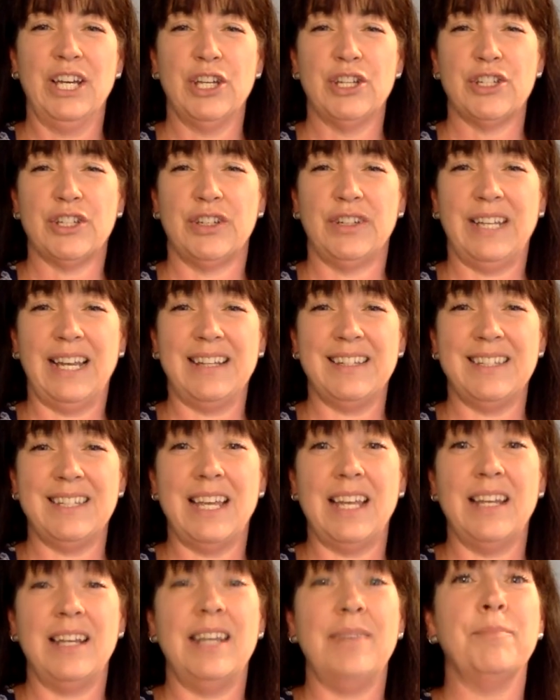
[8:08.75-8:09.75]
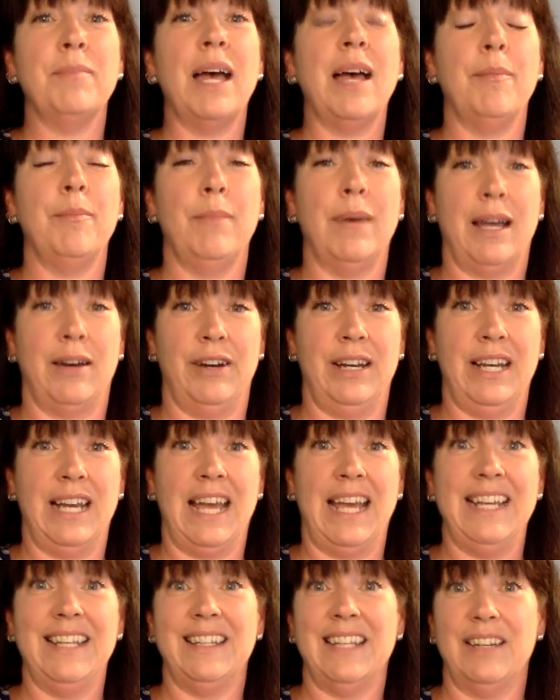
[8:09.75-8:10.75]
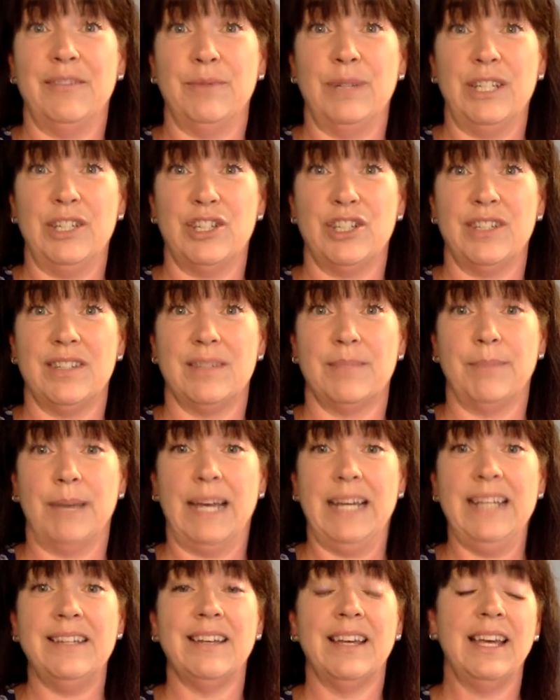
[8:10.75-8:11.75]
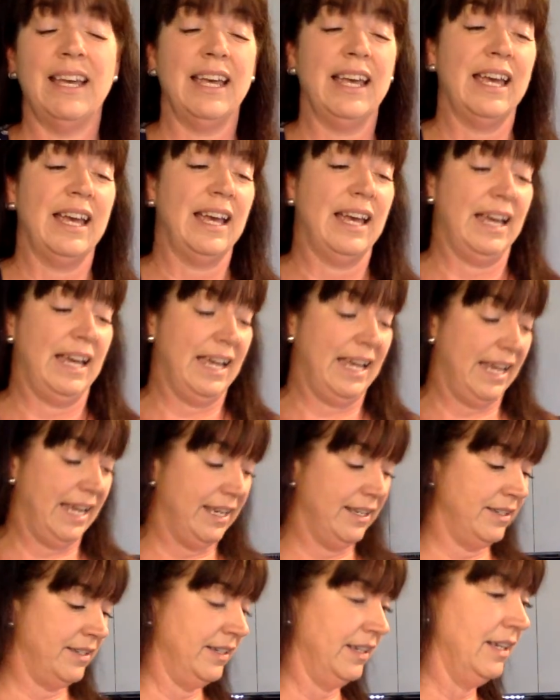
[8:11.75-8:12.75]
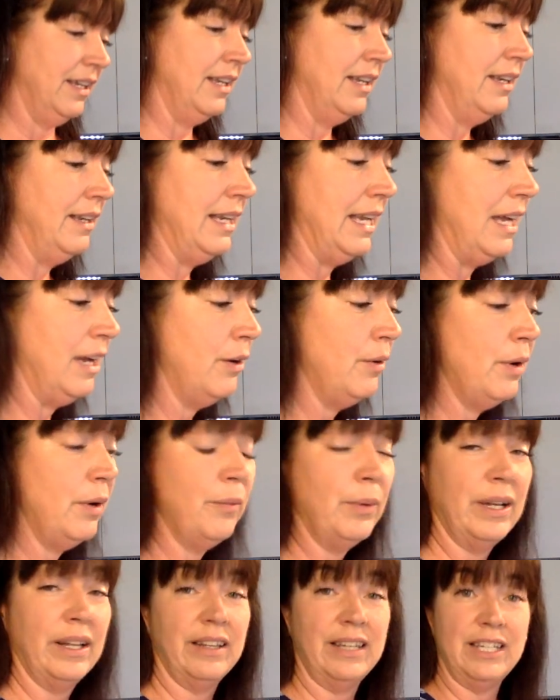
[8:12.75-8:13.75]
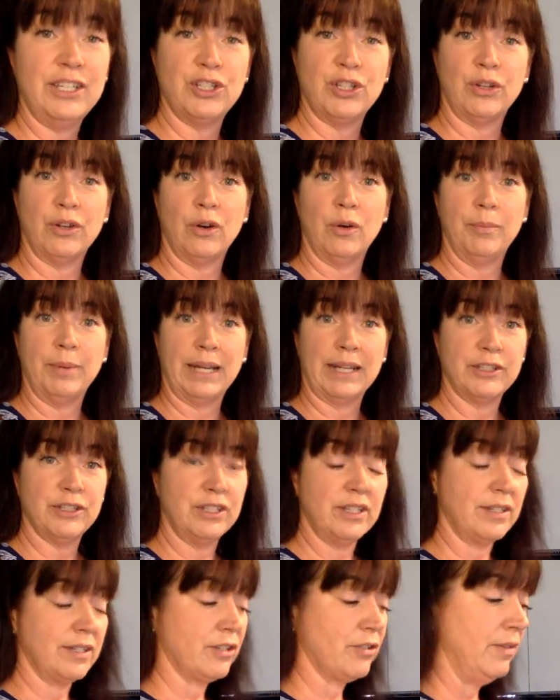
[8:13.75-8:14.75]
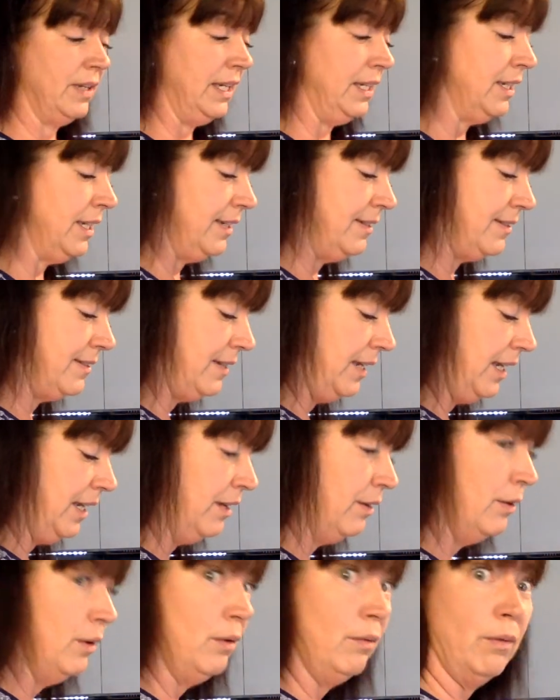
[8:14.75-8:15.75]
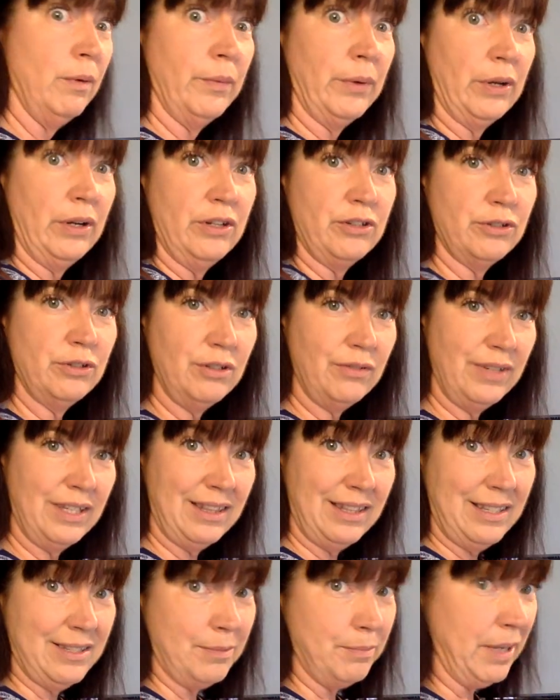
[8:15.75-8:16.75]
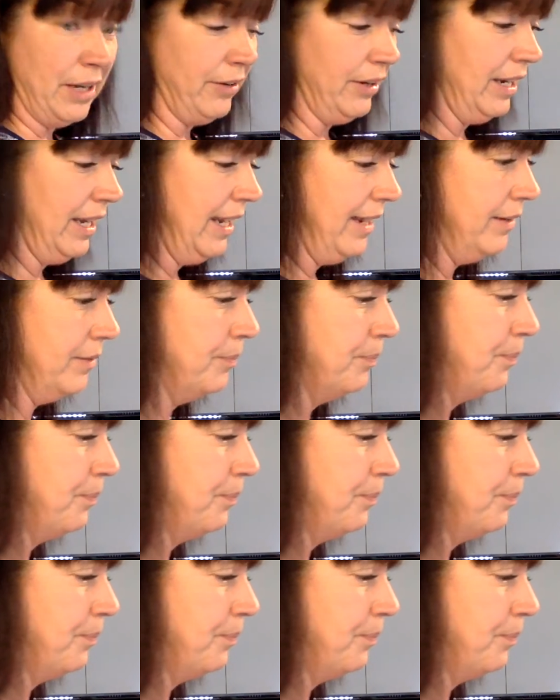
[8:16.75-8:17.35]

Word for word: So that's an, a marinade that we just made. And now we'll need to go back to the screen and see what we're gonna do with this marinade.